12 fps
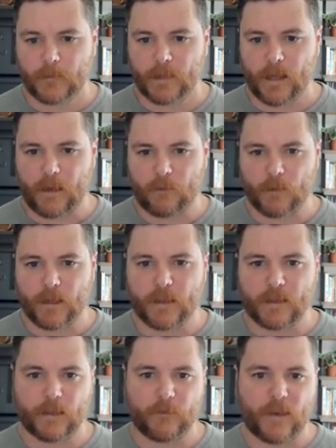Okay, we're
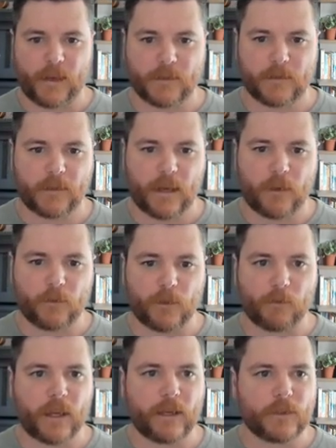getting the effect. And I only
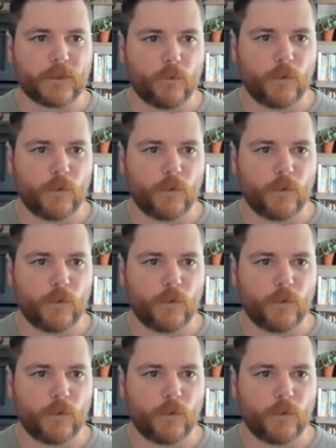applied it to